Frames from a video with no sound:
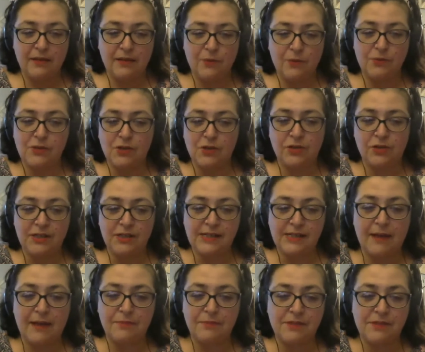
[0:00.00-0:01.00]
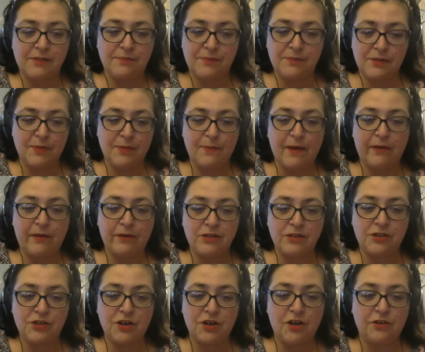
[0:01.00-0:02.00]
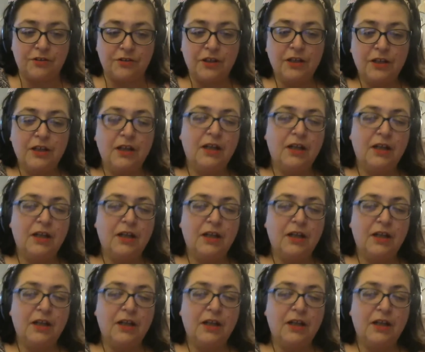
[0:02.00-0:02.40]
I was lucky to get to be married to Jon,